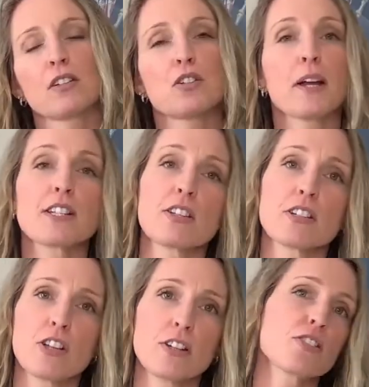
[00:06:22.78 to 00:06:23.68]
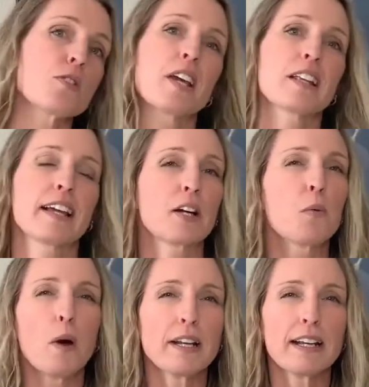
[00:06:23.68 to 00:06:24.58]
So I suggest you get like a
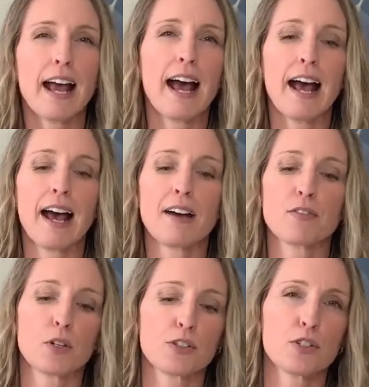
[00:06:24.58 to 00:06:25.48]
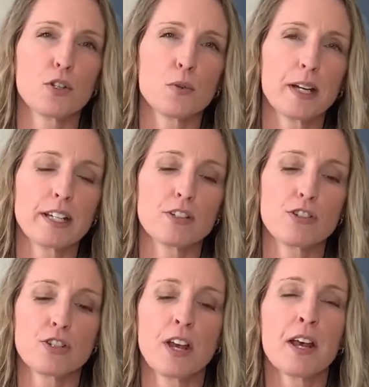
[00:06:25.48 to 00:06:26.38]
1.5 or
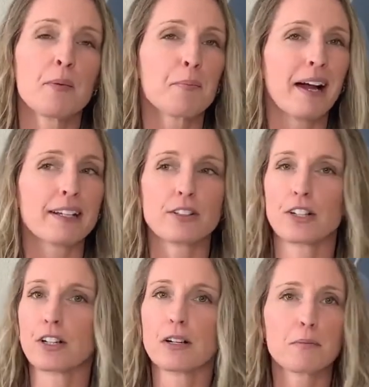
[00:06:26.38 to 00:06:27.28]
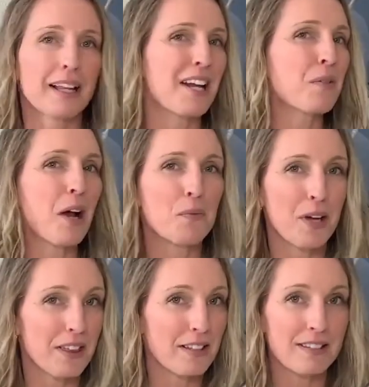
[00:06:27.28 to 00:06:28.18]
2-inch binder, play around
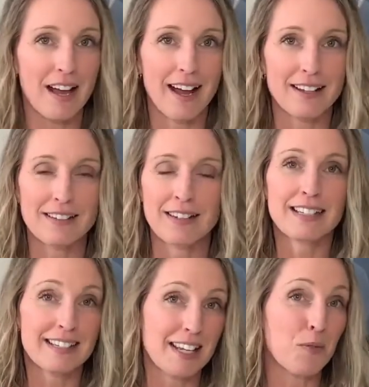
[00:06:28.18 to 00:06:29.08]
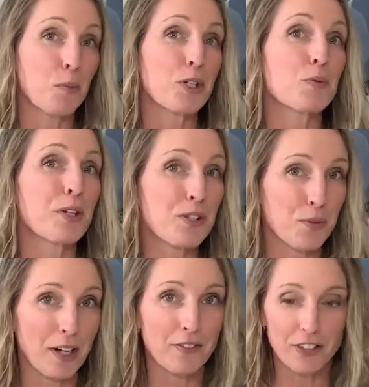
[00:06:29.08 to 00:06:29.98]
with the size to see which one is
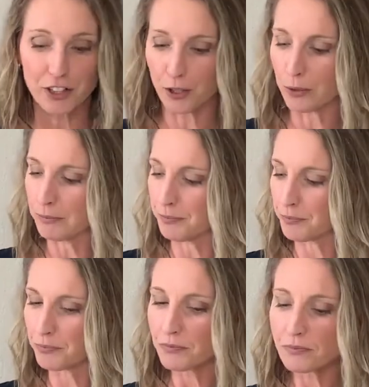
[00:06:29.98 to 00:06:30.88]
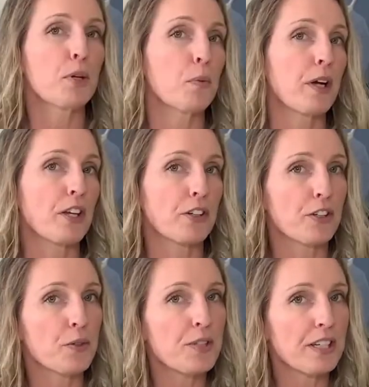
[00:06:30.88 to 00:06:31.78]
right for you. Put what you're
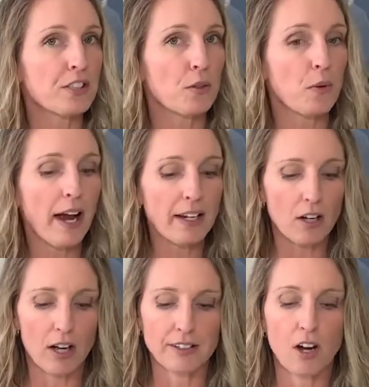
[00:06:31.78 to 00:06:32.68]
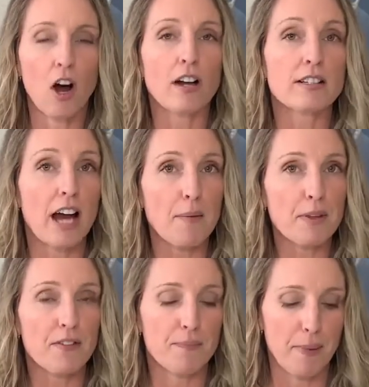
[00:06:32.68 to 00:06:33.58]
using to write on top
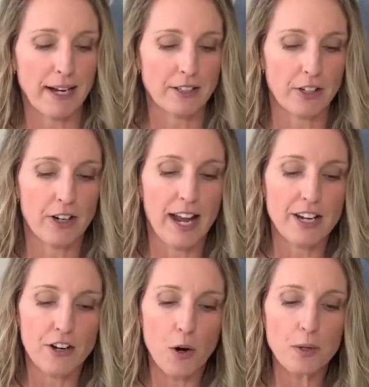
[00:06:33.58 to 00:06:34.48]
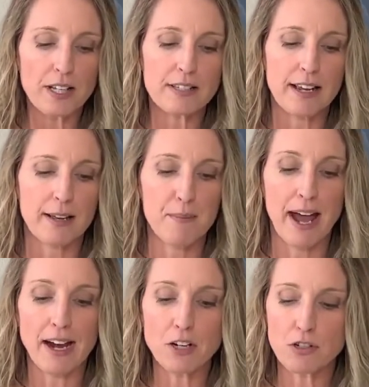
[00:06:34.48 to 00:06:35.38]
of the binder. And notice I am
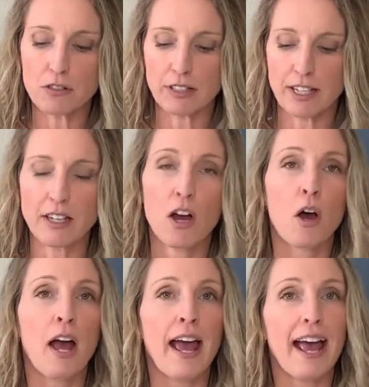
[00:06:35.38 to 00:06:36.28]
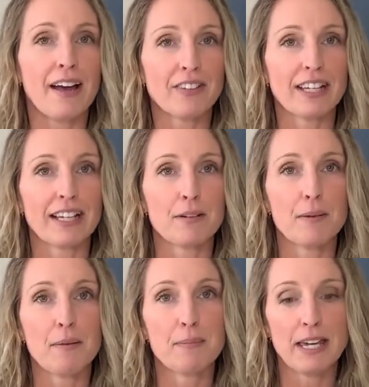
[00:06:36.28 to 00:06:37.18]
actually having it
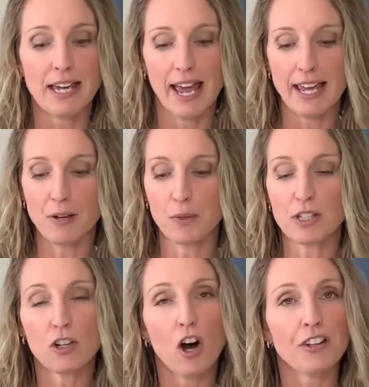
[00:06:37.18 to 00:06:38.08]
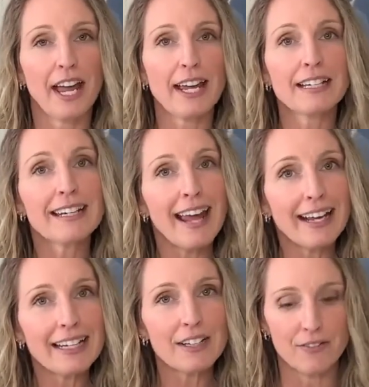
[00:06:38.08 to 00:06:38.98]
be what's called a
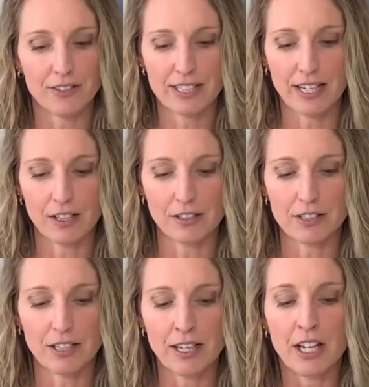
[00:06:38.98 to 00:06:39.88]
negative tilt.